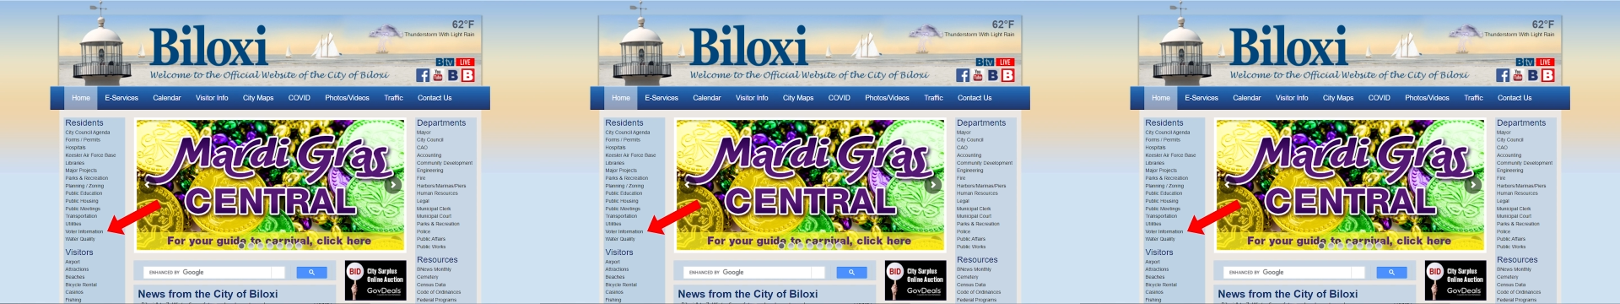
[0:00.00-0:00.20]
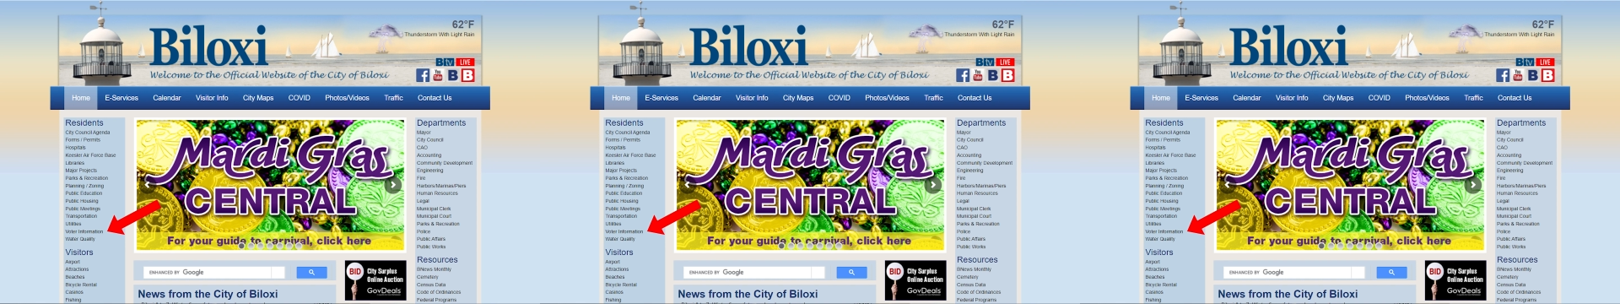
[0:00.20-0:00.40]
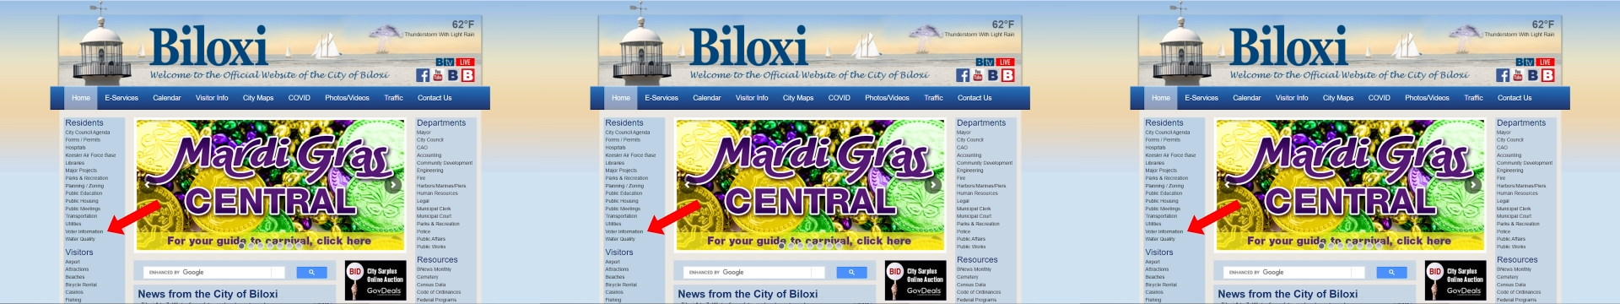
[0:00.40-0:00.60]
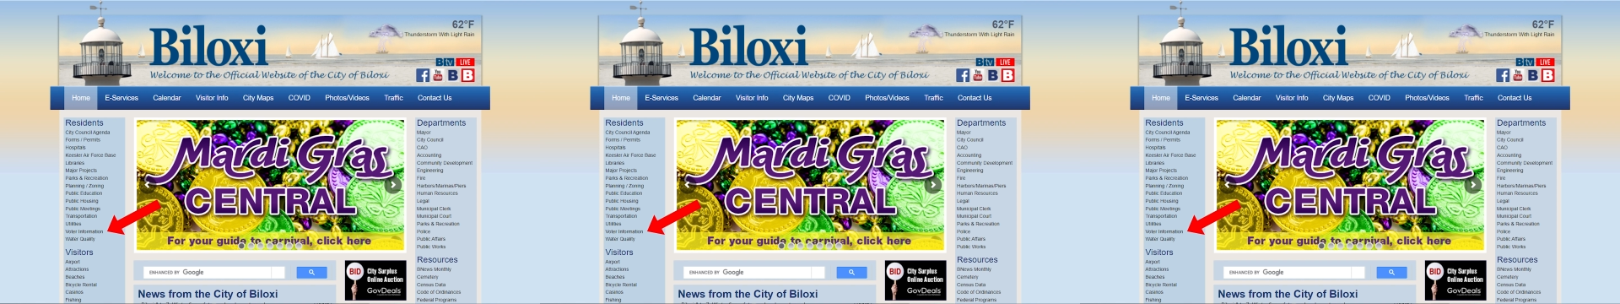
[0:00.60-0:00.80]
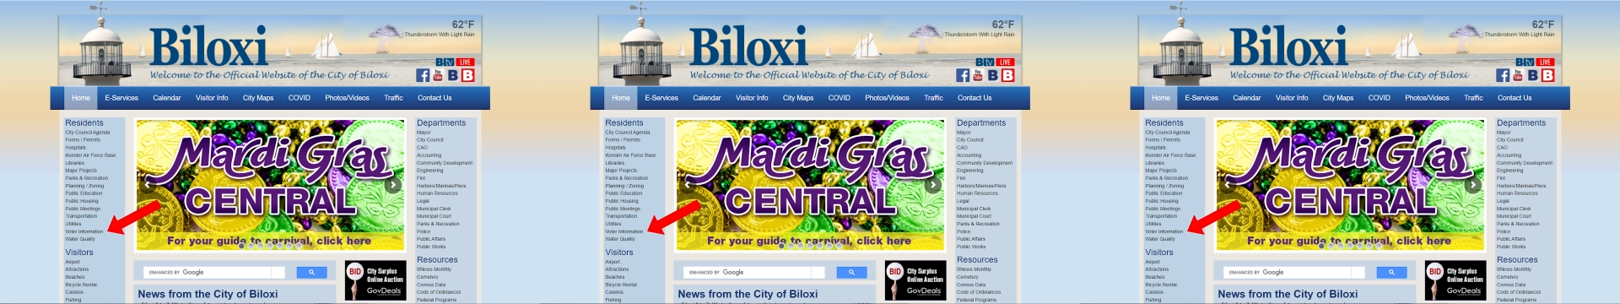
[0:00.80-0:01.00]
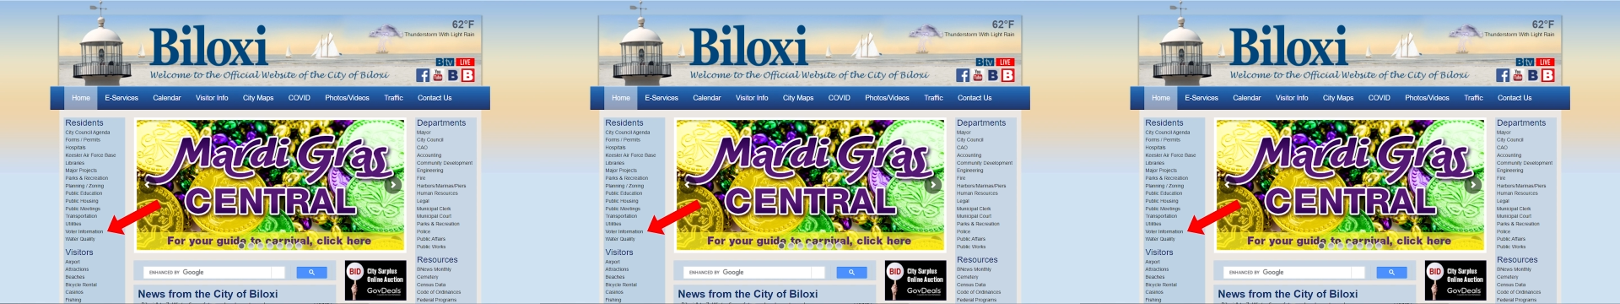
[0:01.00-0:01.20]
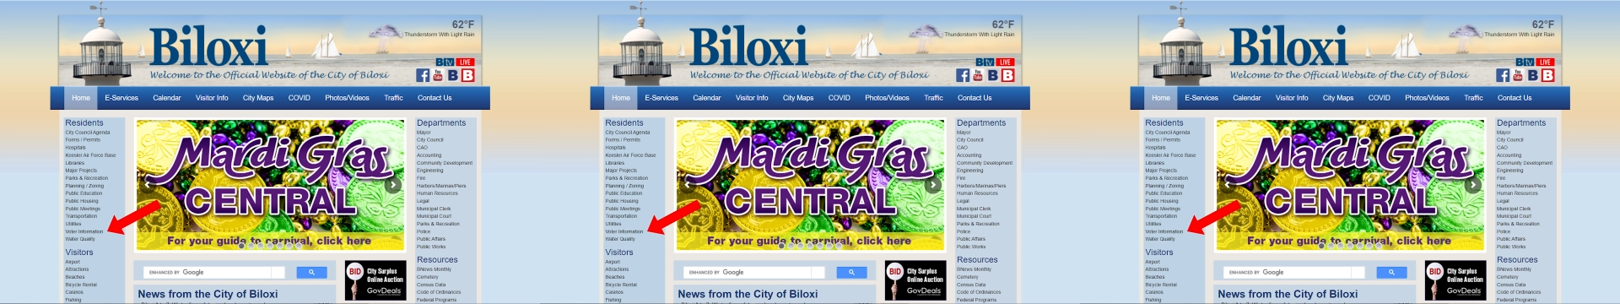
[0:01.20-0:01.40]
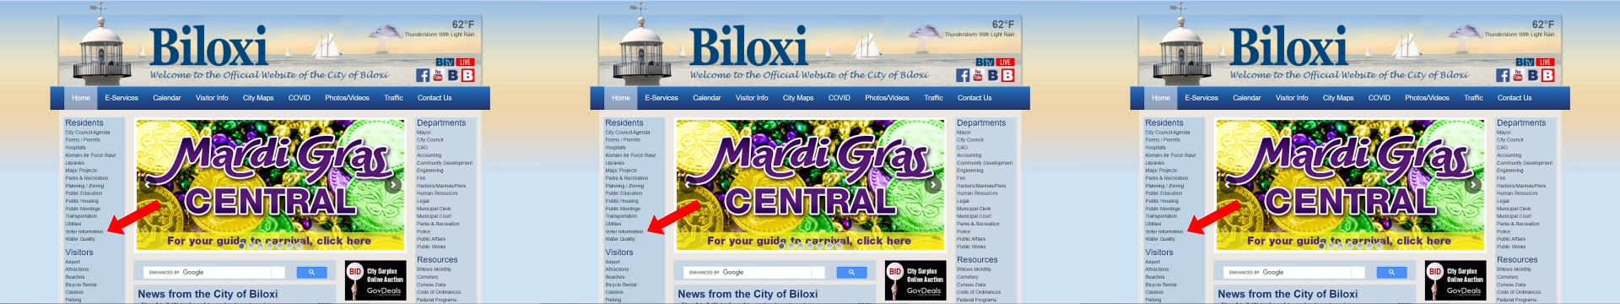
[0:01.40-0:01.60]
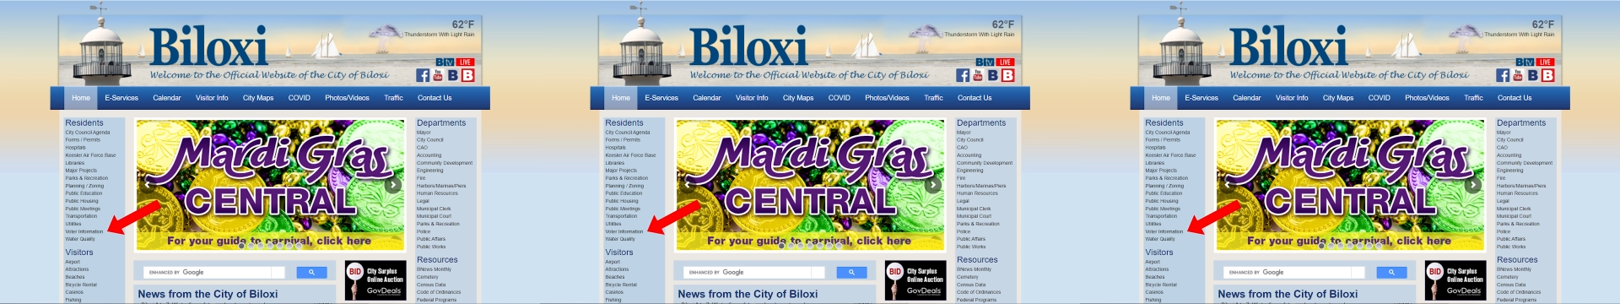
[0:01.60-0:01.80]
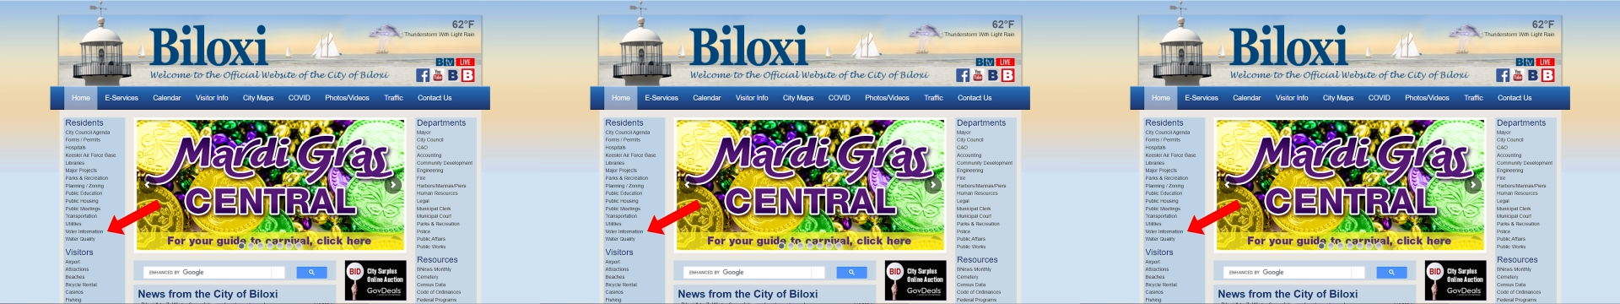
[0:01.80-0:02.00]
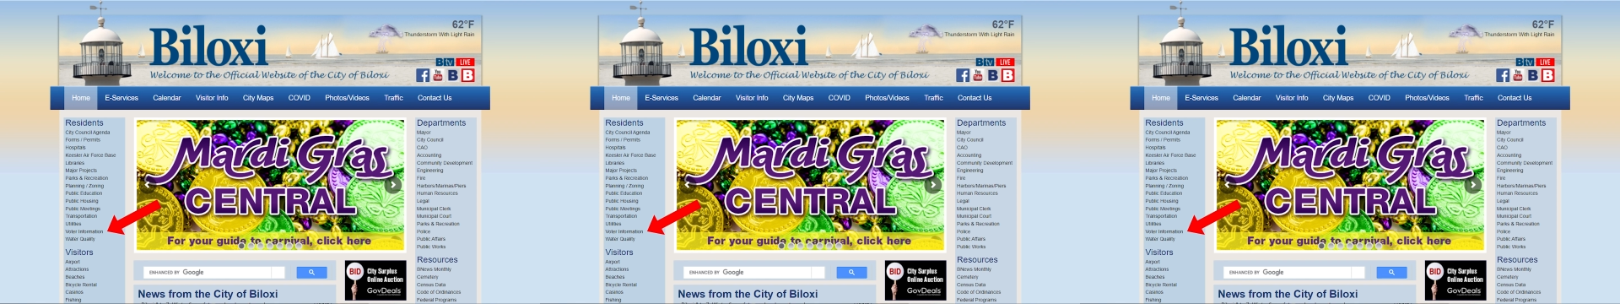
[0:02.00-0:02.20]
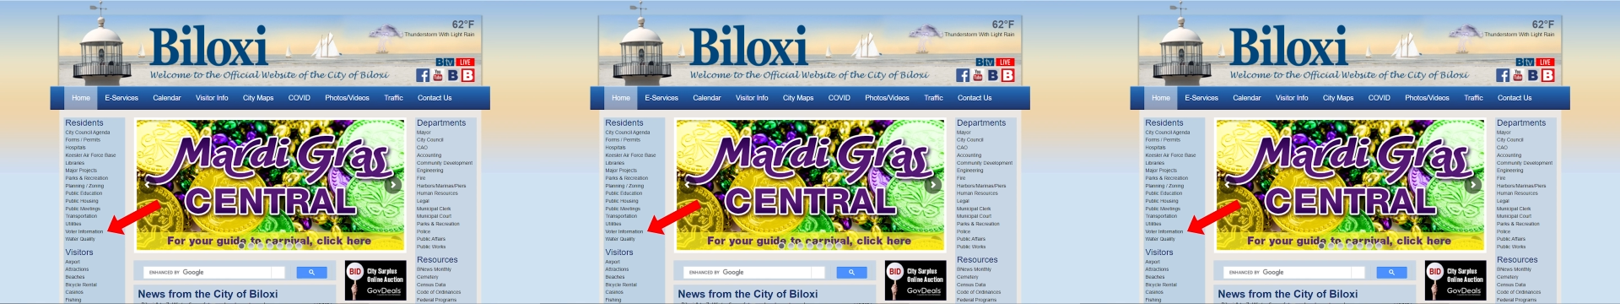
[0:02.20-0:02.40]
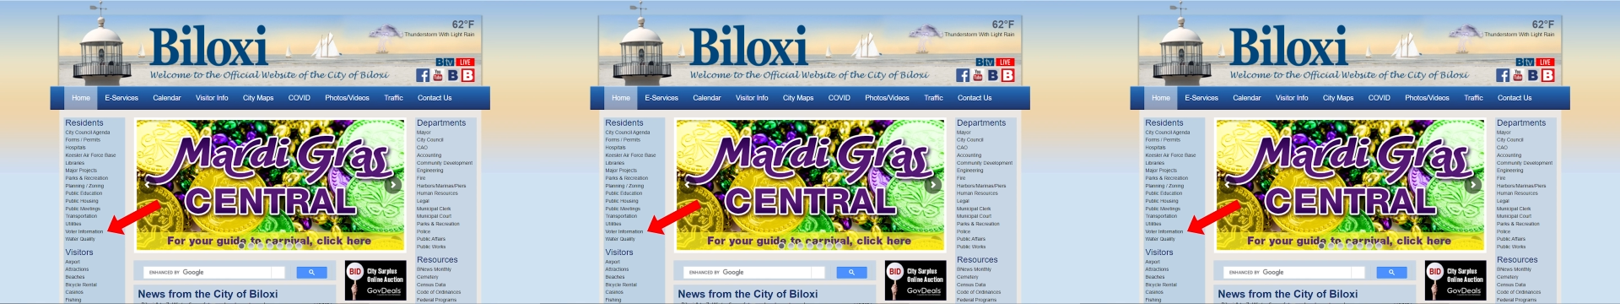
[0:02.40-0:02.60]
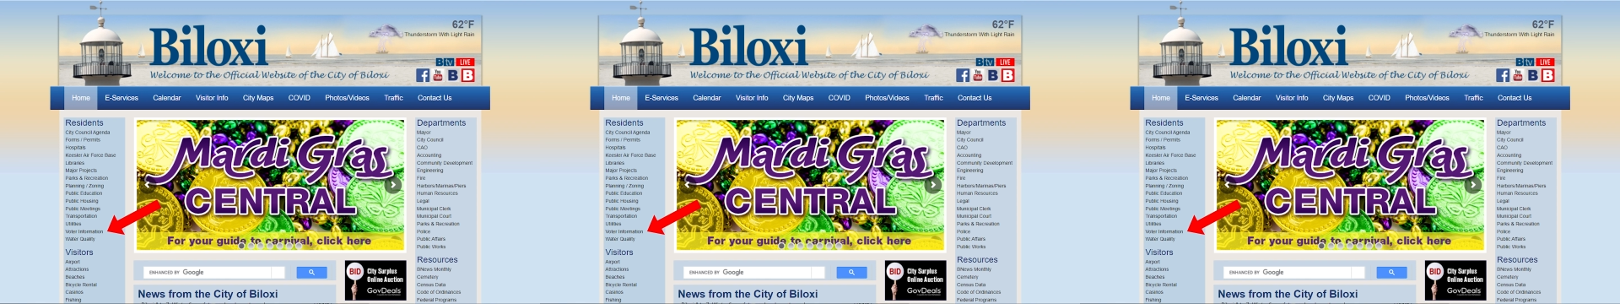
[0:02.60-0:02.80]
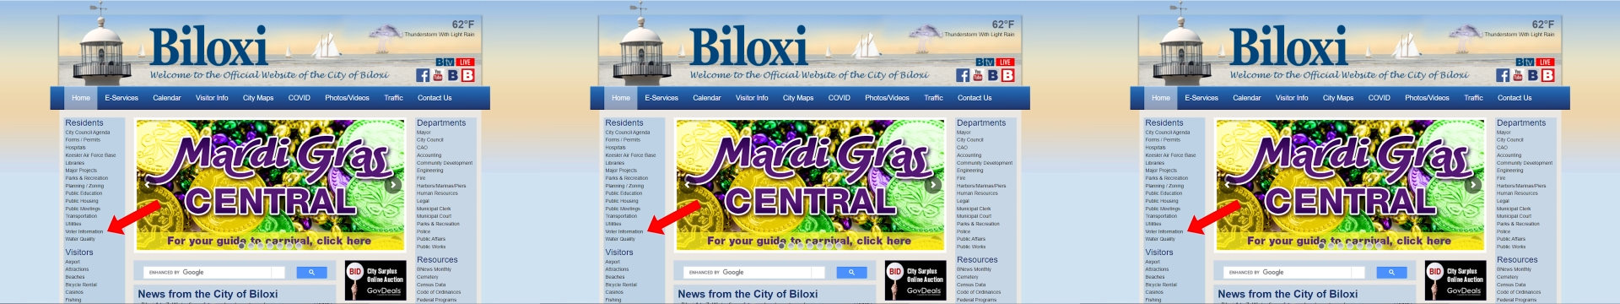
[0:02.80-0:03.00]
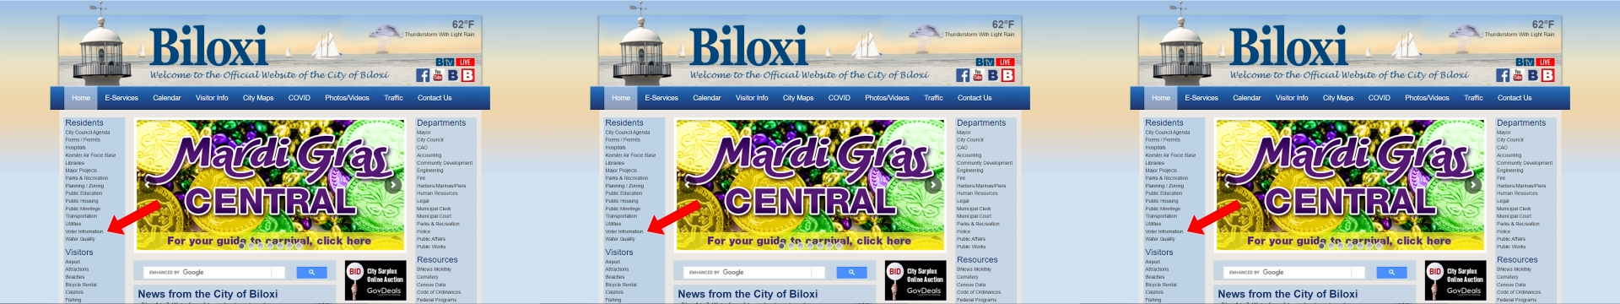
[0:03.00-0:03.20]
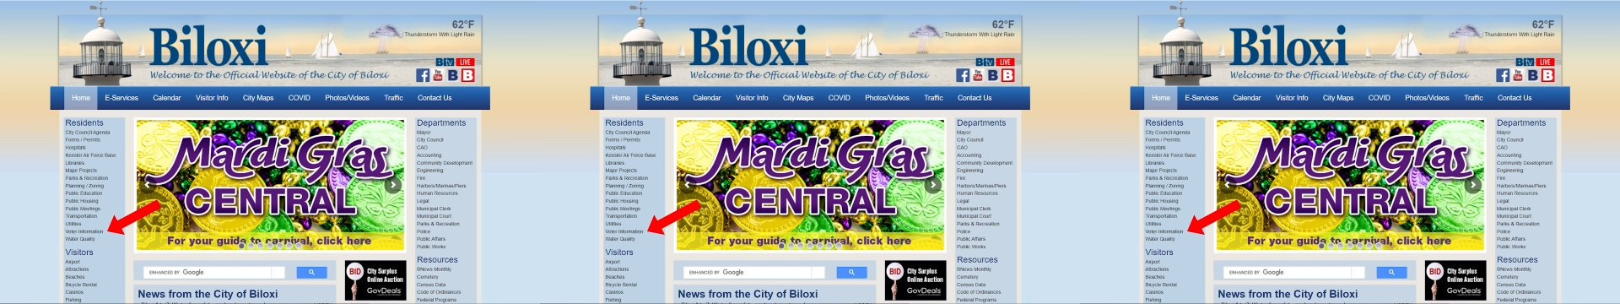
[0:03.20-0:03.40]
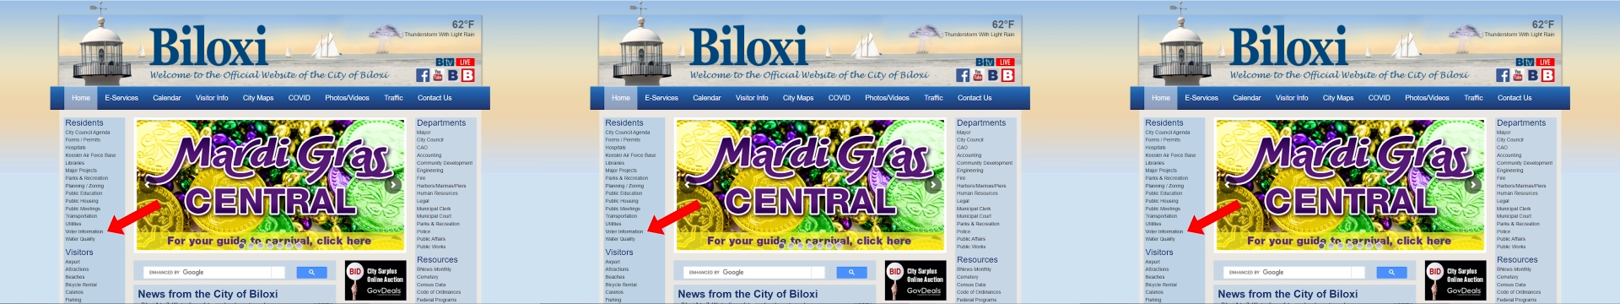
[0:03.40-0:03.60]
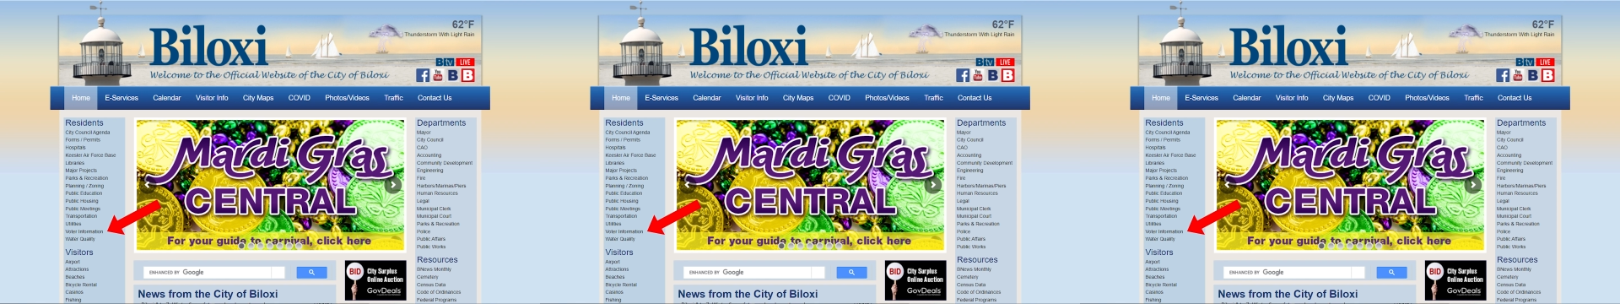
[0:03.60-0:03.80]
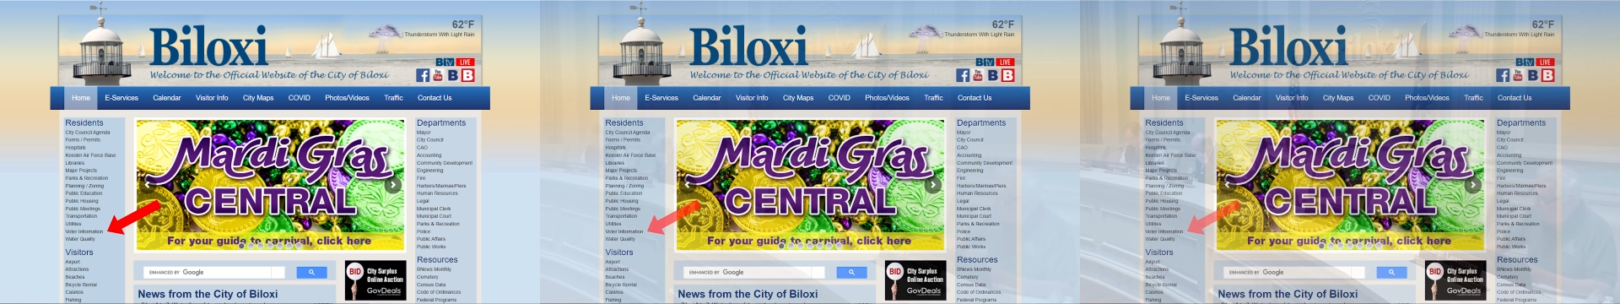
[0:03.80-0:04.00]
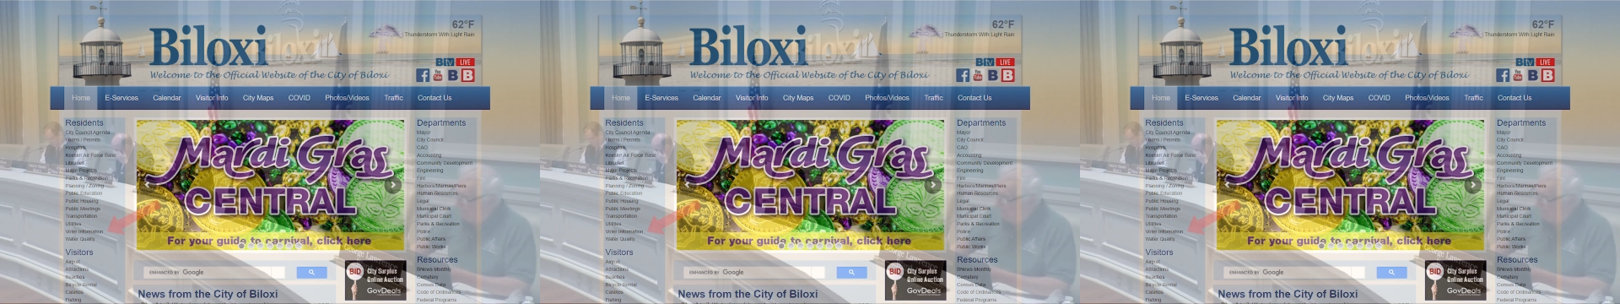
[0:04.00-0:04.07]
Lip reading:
Nobody's mouth can be seen.